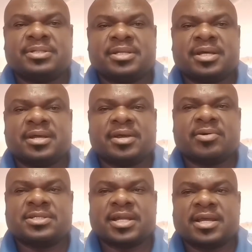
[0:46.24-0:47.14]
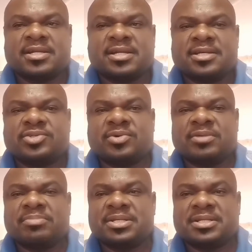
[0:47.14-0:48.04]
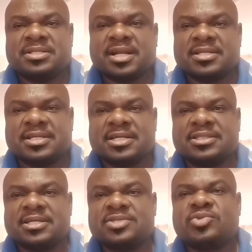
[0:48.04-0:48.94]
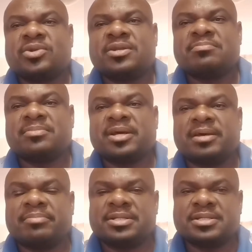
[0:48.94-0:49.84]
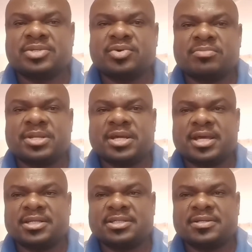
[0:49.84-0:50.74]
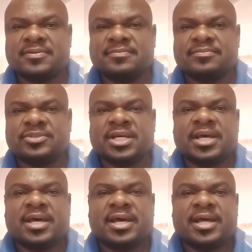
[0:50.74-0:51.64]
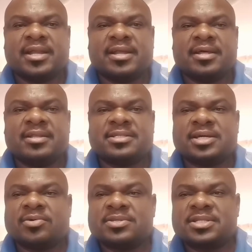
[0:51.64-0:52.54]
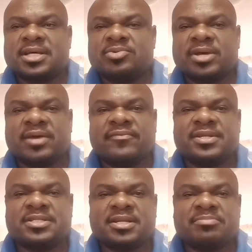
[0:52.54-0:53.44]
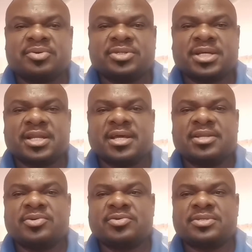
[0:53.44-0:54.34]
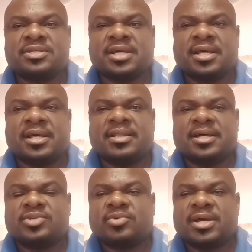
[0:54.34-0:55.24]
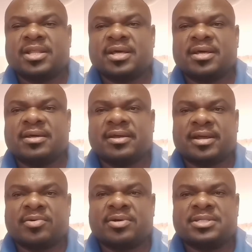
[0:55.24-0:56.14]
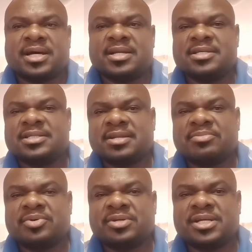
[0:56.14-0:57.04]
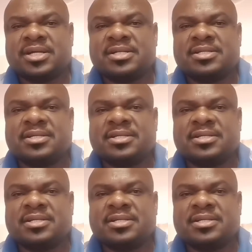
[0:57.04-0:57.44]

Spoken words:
records creators during business transactions, during business communication. And the second stage, we have distribution and use. That's where the records are distributed